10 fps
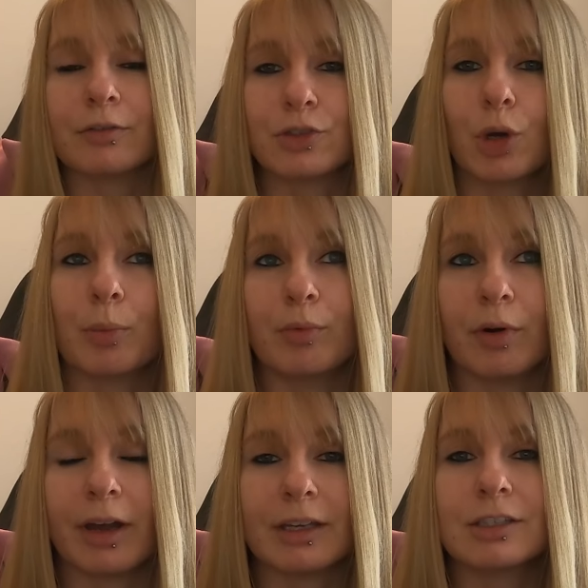kind of top
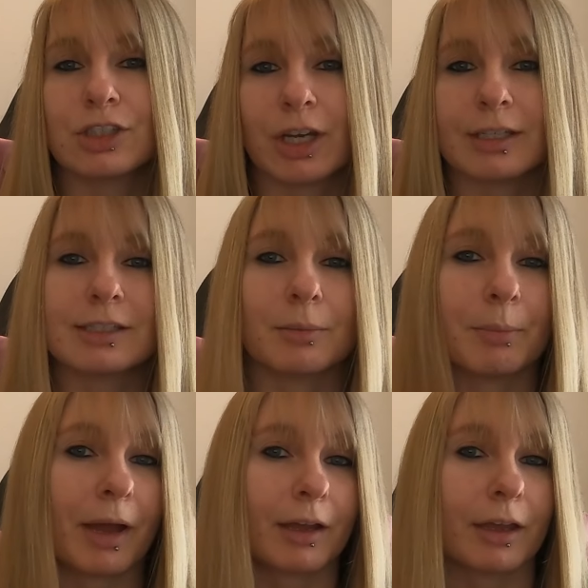right chest
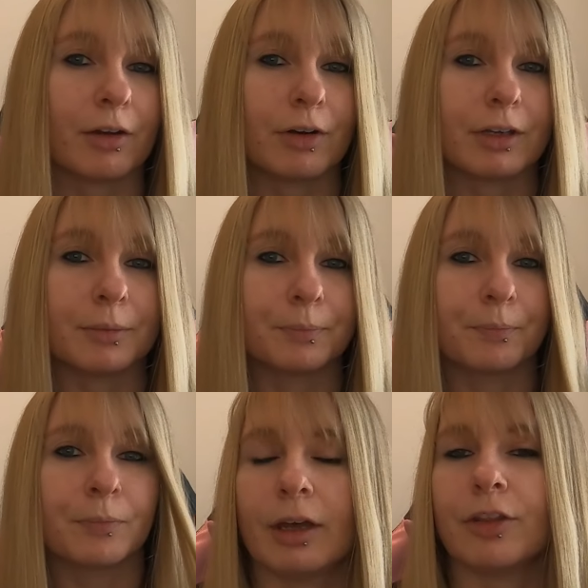and back area.
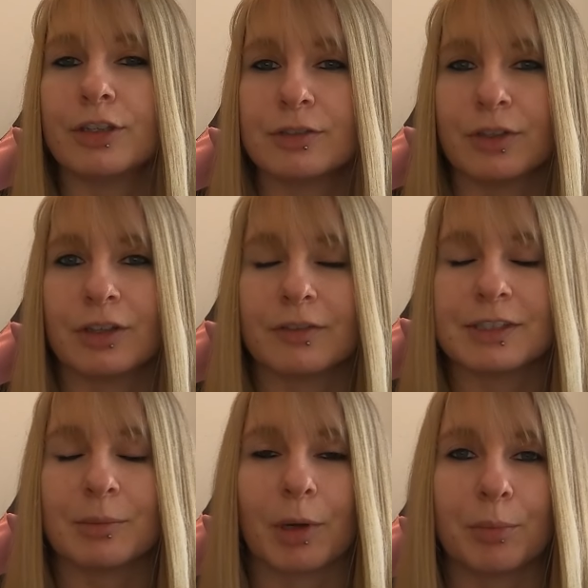Now, those of you that have
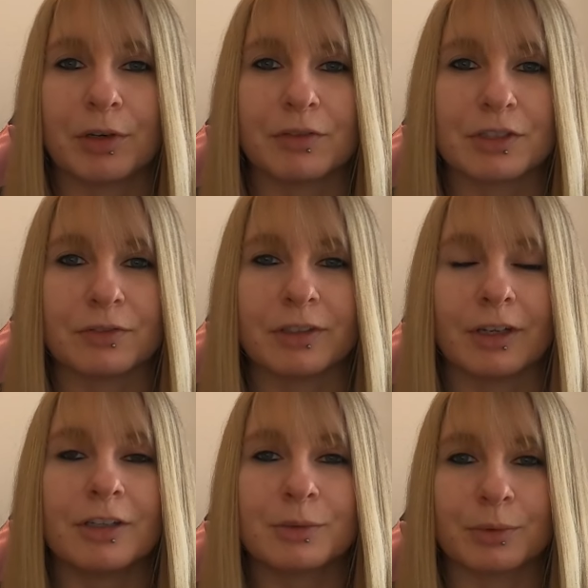seen my previous
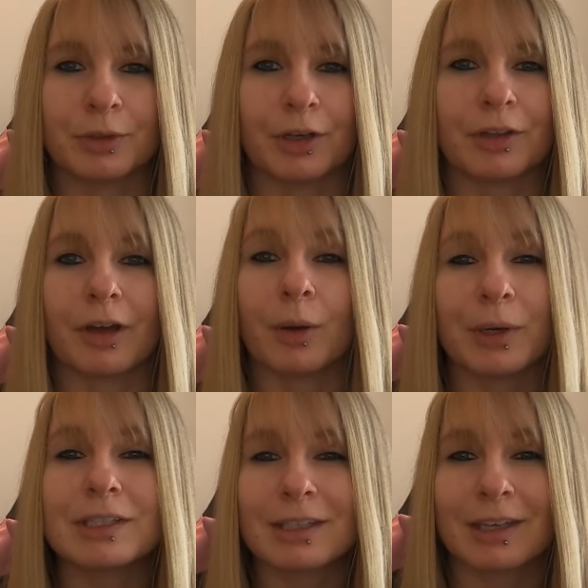videos will know that I
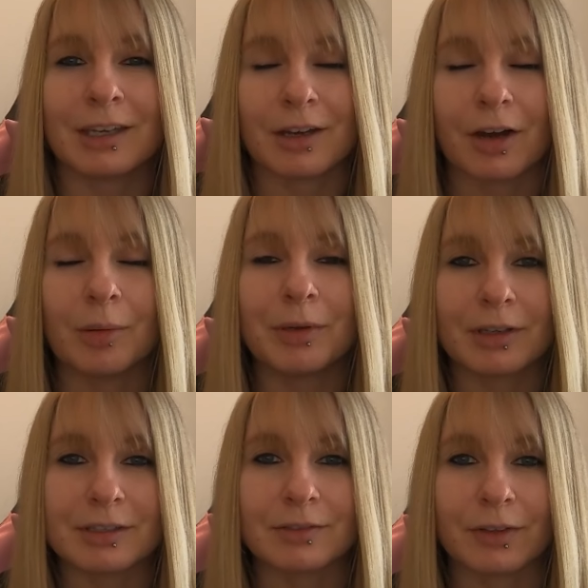went to the ER
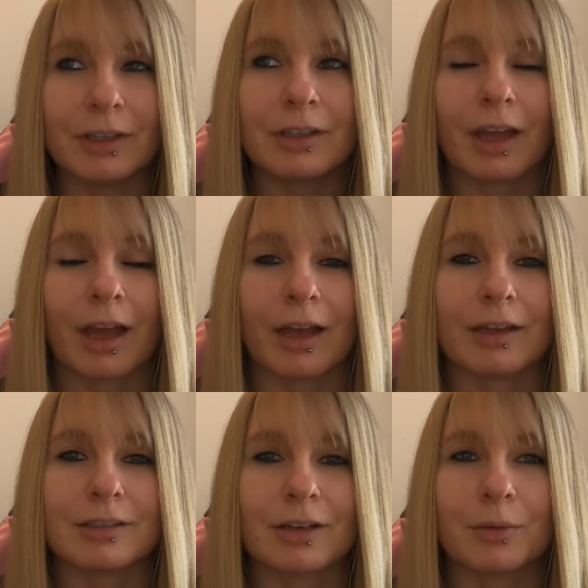because of it,
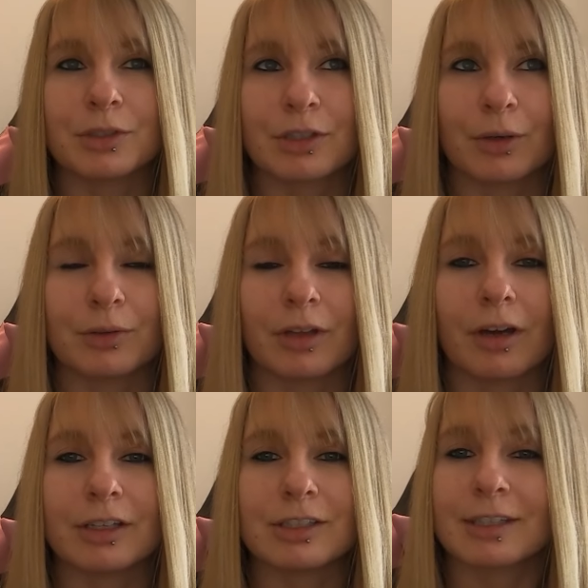and I was told
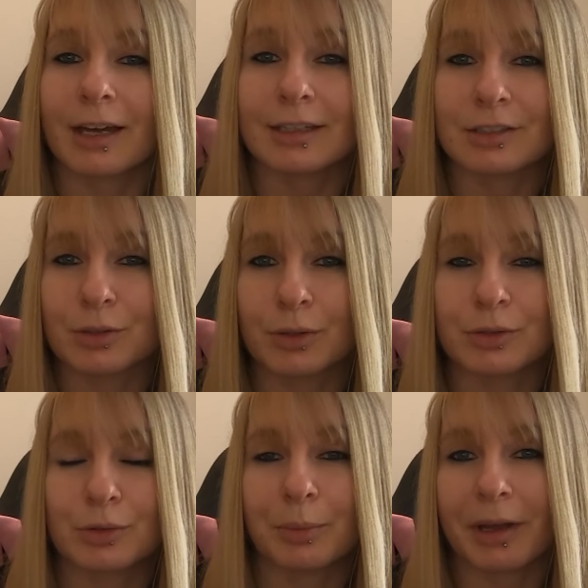that I just had
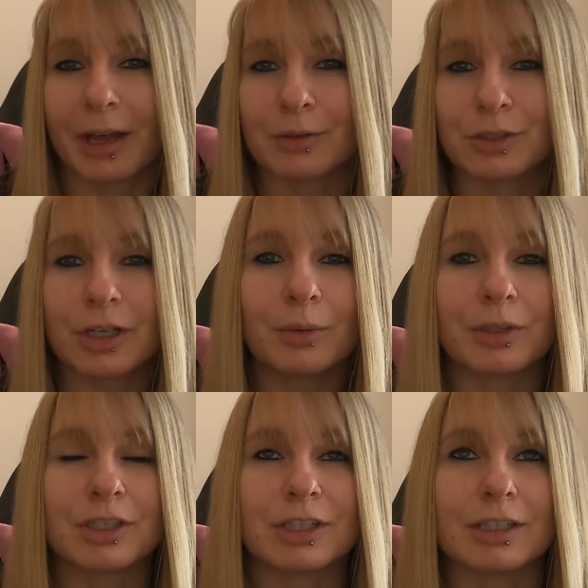intercostal myalgia,
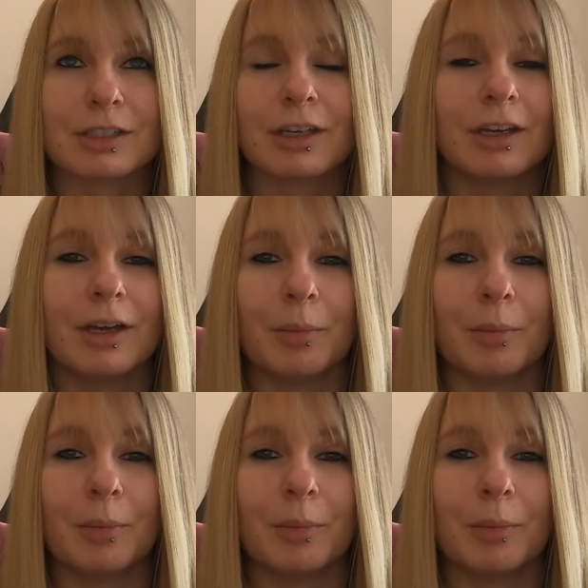which is